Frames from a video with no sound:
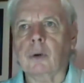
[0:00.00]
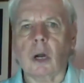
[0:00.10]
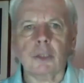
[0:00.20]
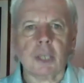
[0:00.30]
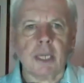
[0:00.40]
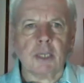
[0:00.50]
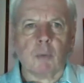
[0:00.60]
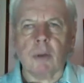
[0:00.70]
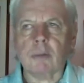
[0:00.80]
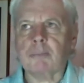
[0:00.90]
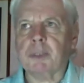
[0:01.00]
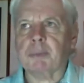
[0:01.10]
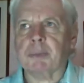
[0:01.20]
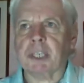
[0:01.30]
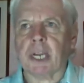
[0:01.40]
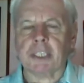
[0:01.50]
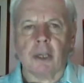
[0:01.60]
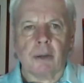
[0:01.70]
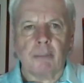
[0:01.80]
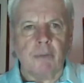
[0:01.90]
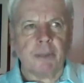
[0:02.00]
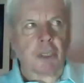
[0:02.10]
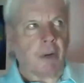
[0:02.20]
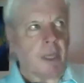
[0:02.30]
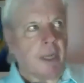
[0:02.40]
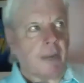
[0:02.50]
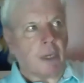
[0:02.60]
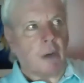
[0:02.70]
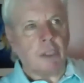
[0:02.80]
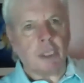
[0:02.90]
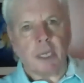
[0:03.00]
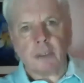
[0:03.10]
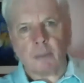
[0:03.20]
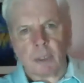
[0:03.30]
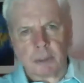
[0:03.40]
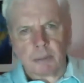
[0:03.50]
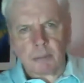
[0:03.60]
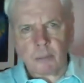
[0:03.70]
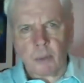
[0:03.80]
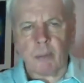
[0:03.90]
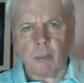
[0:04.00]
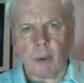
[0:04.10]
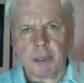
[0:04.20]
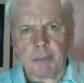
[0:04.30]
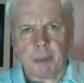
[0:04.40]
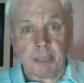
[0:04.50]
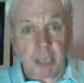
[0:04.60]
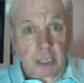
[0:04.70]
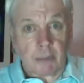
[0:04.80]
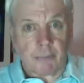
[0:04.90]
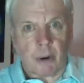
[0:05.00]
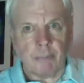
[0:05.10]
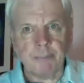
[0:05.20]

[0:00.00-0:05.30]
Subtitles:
change what's projected on a movie screen. You have to go and change where it's being projected from.